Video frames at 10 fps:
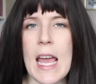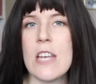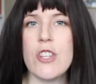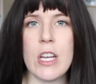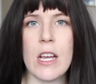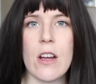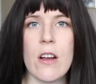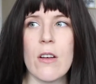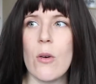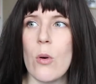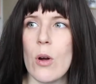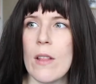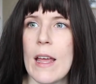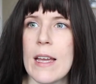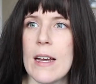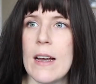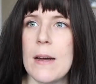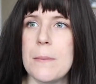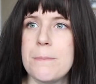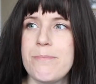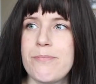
engineer or like a